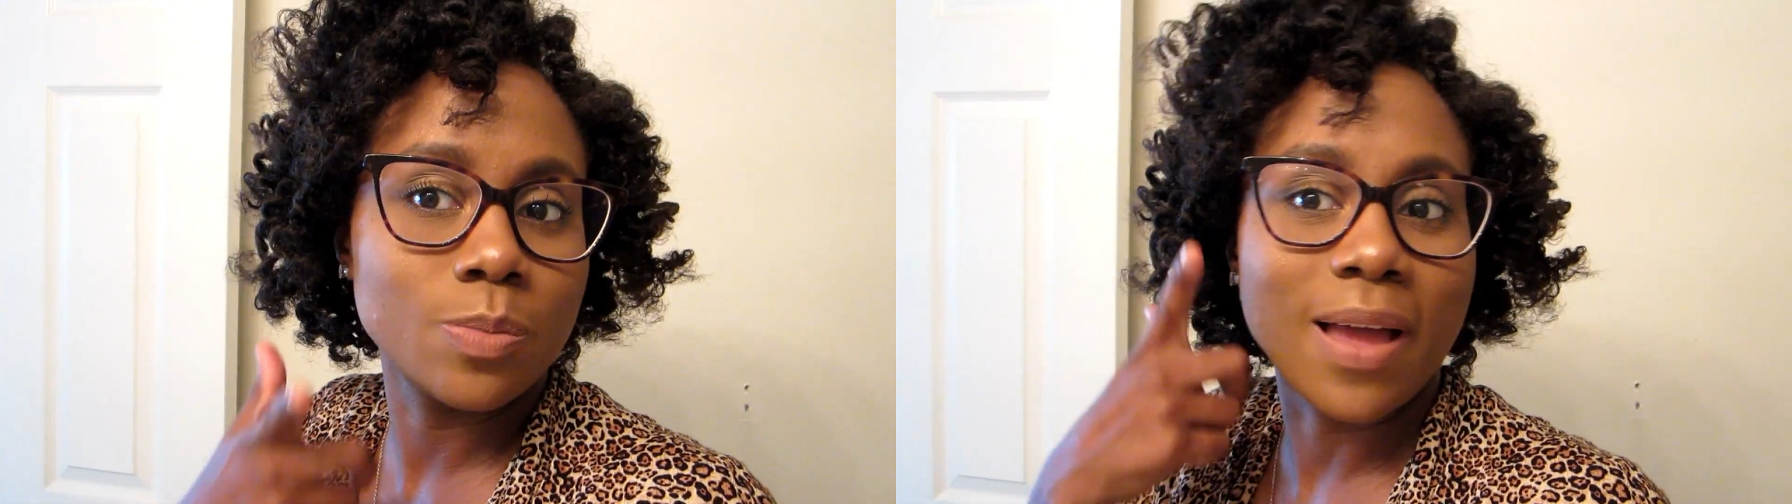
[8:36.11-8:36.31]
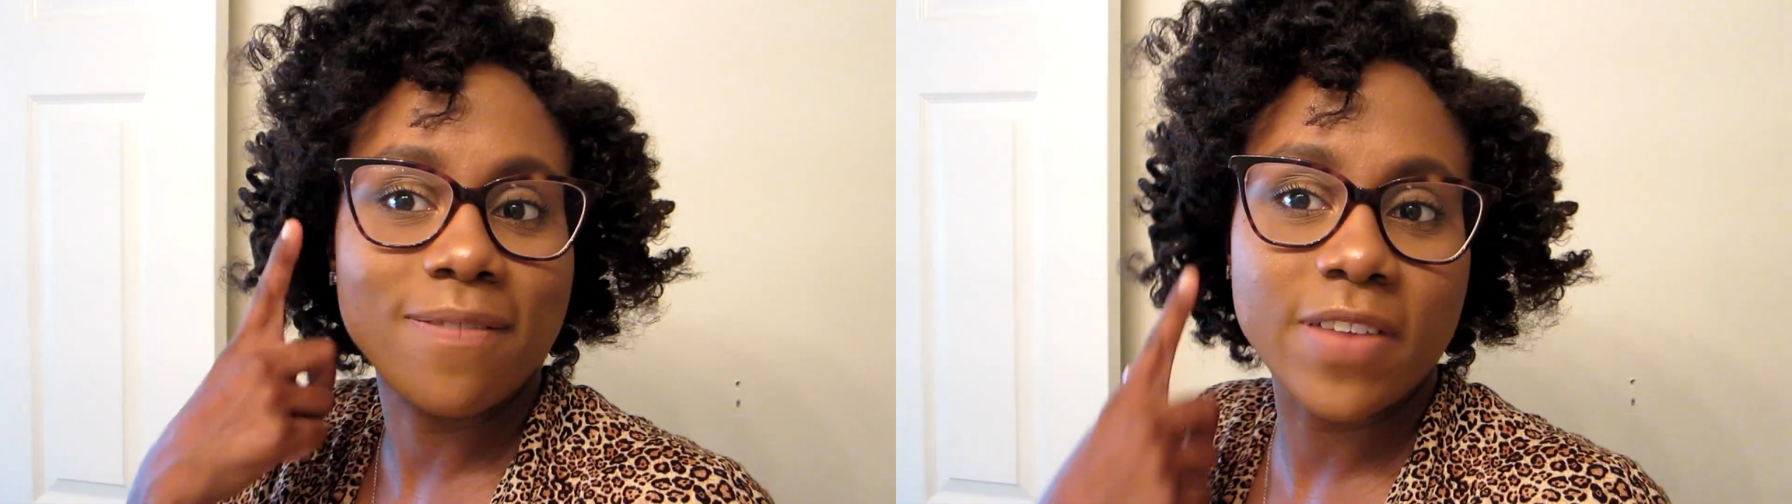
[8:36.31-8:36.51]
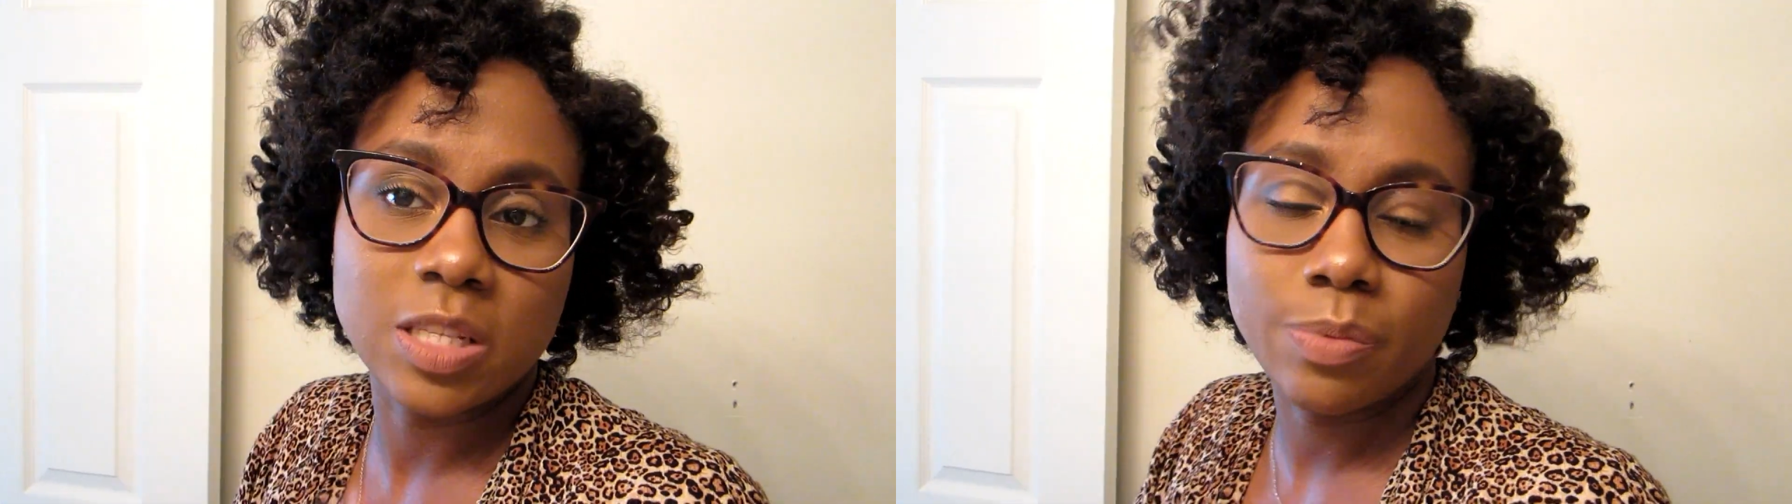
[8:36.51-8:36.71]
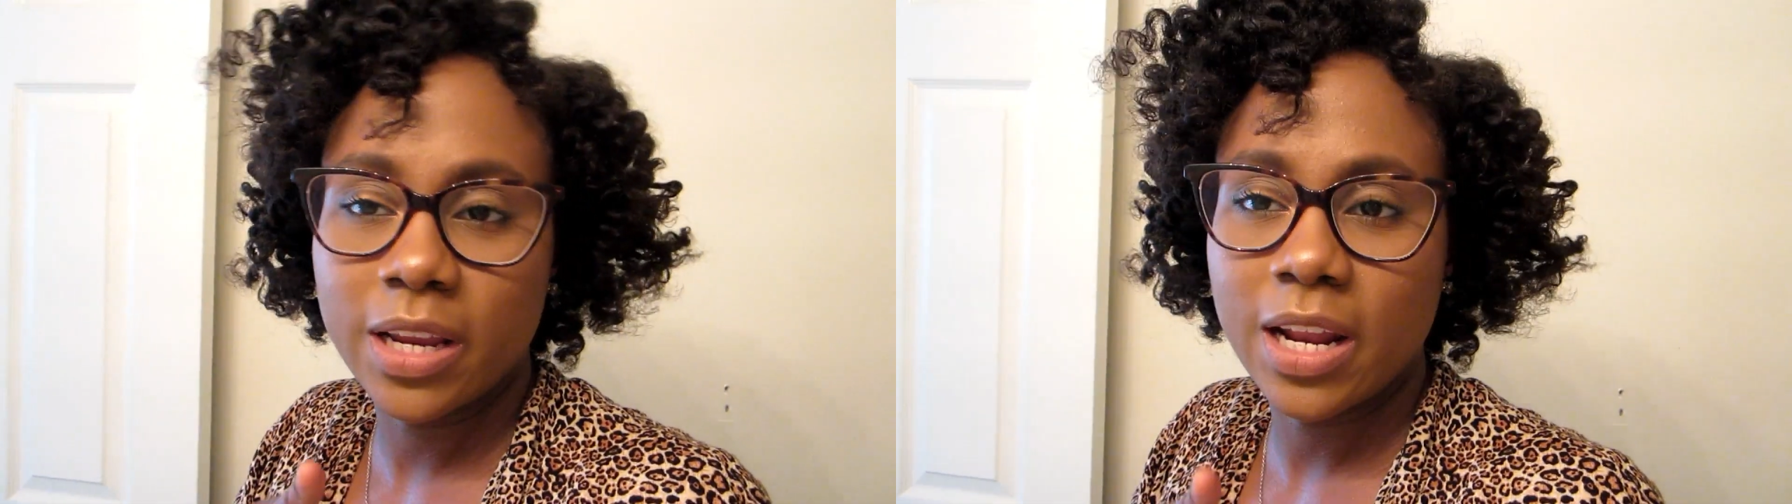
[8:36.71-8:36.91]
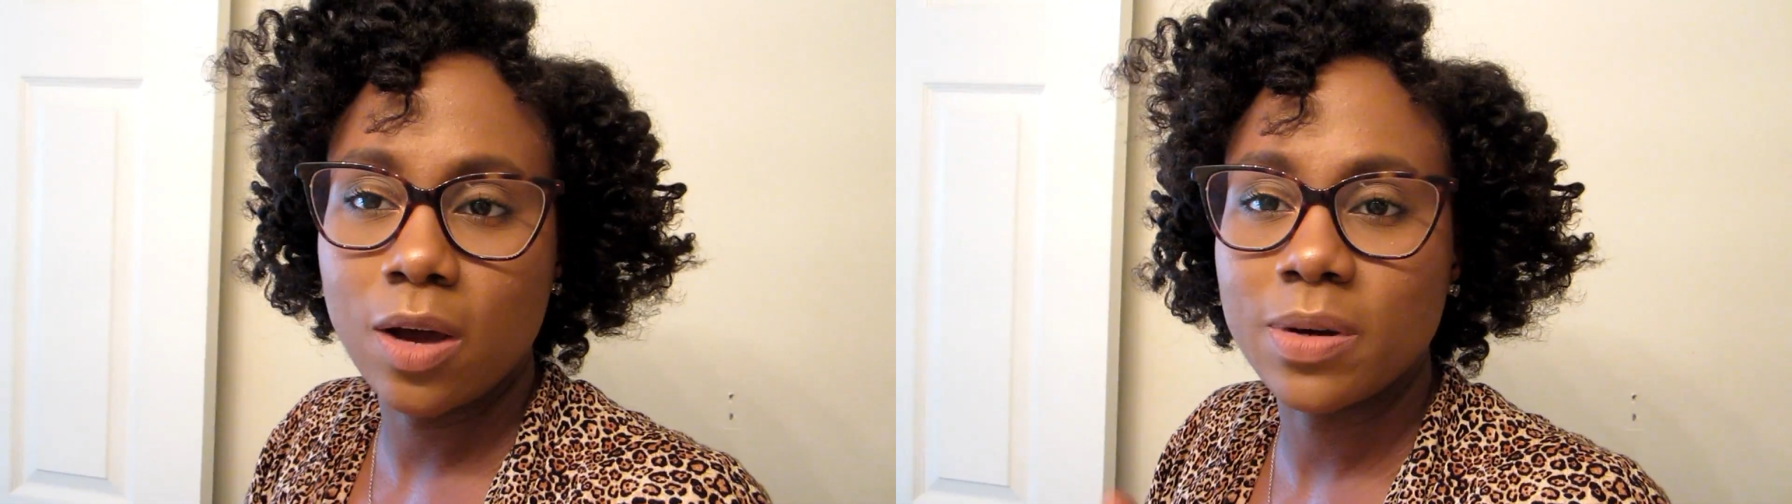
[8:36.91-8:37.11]
to my face
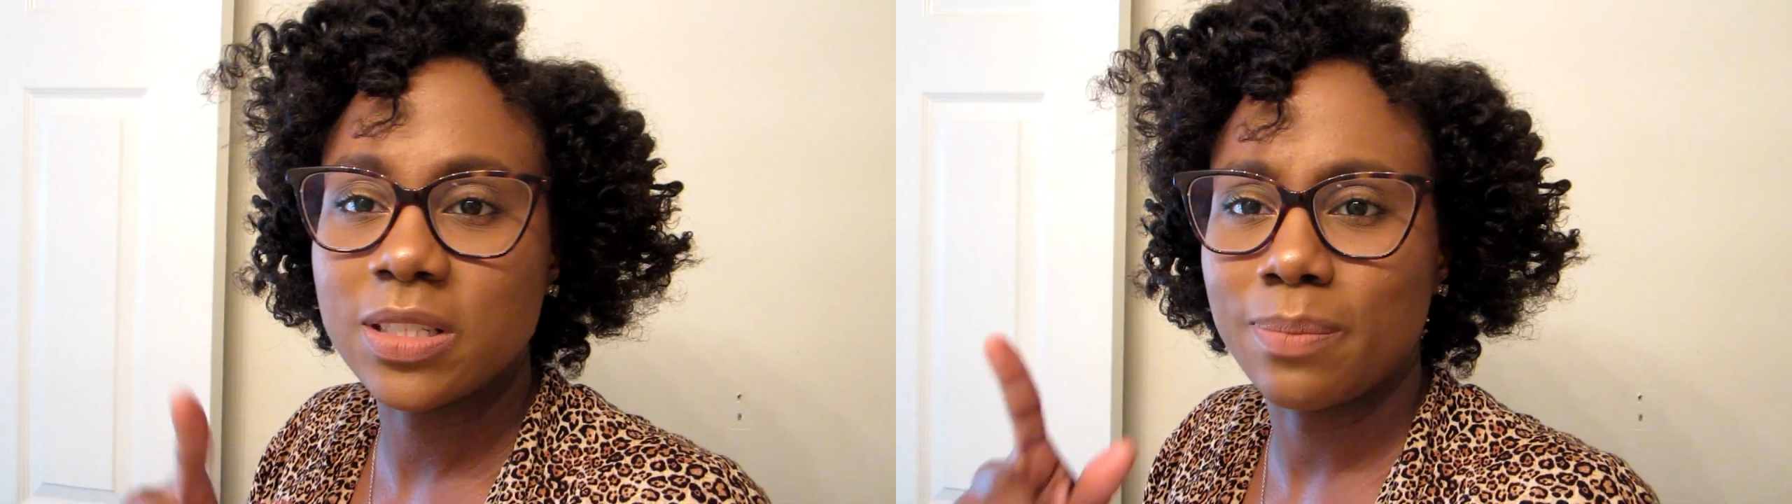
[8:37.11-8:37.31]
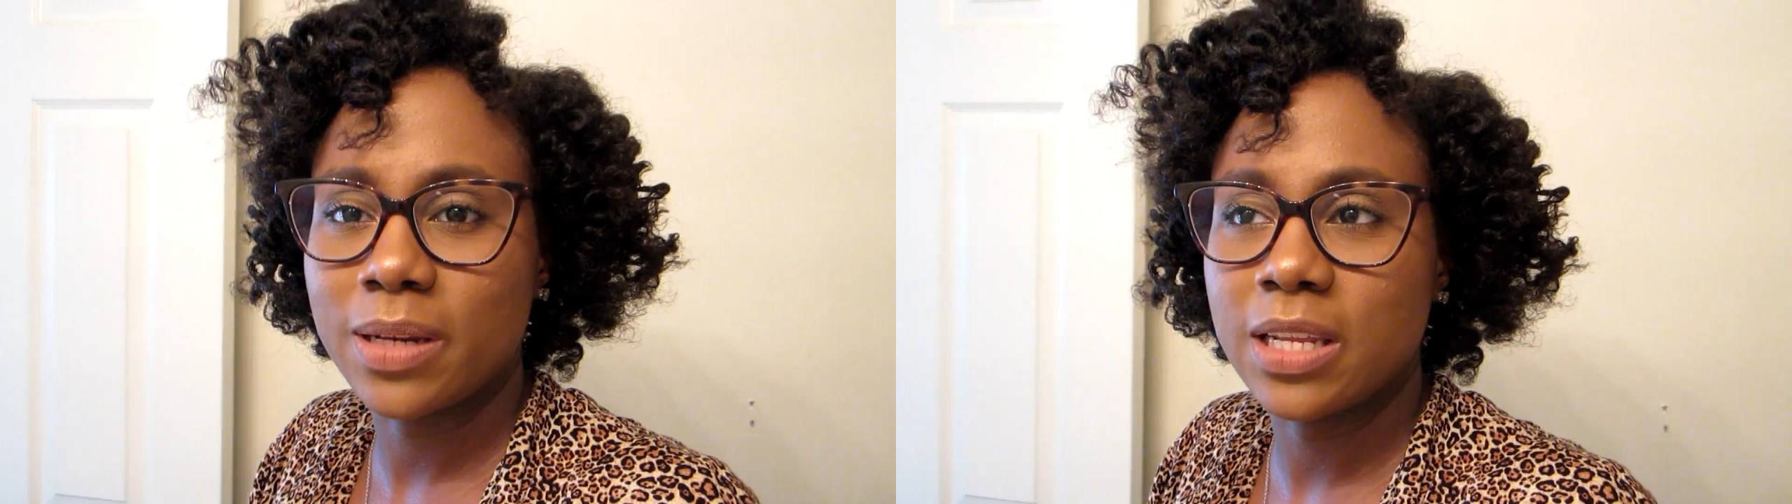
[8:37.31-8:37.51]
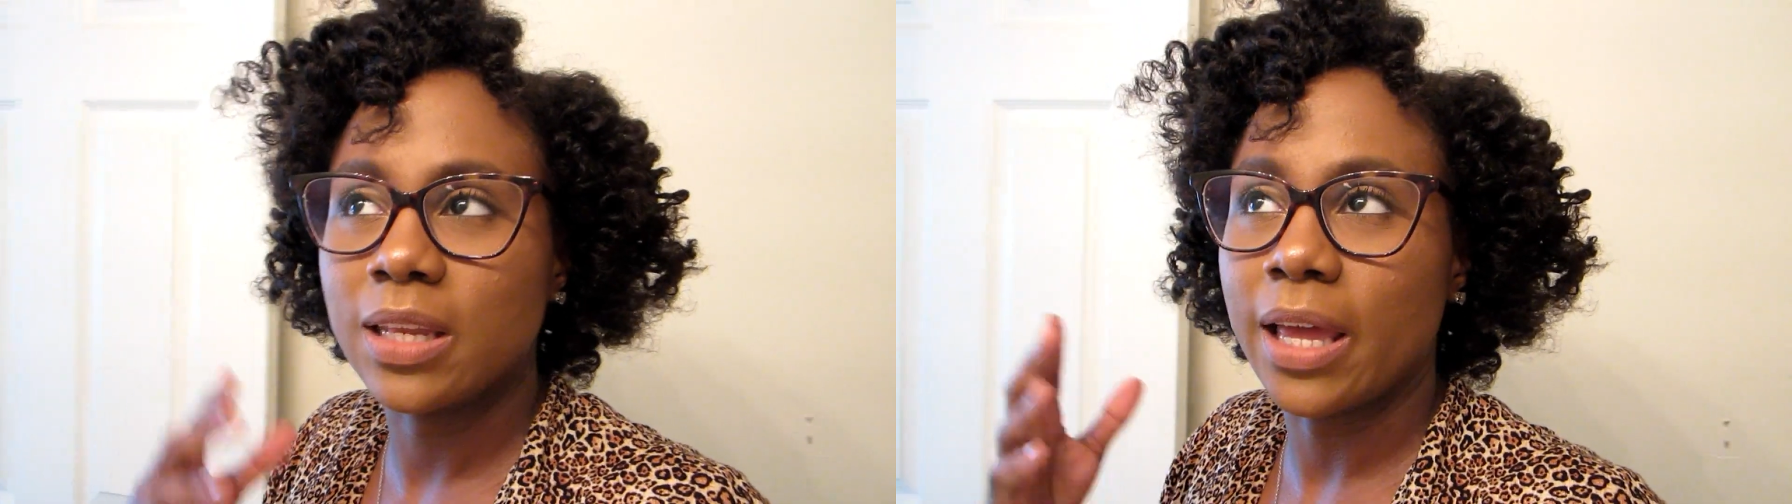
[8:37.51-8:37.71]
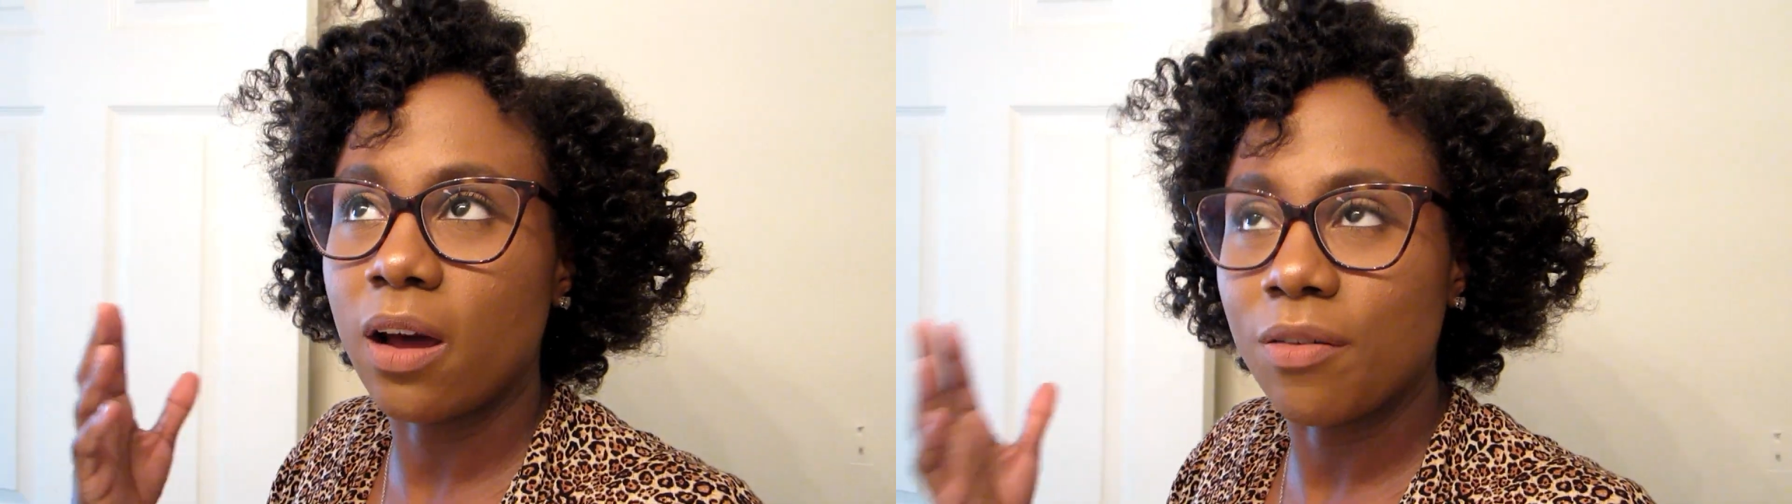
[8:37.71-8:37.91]
breaking out because I've been eating like